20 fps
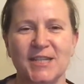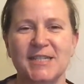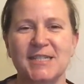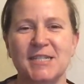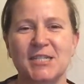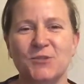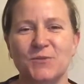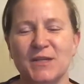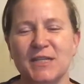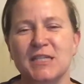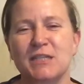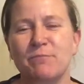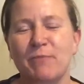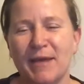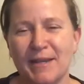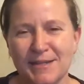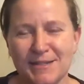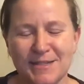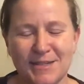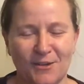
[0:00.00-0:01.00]
I tend to
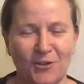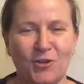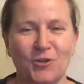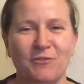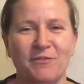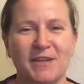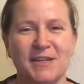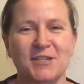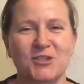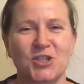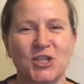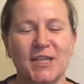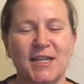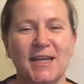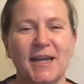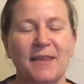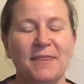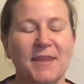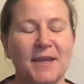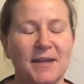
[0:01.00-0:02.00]
expend a lot of
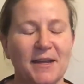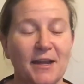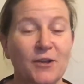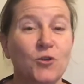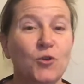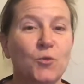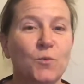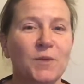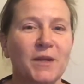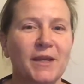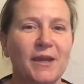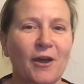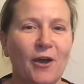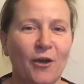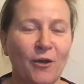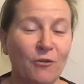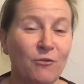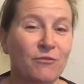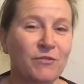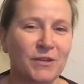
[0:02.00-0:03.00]
energy, and then I normally
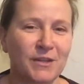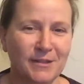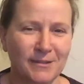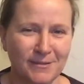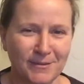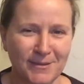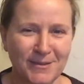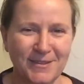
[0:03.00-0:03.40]
overgive,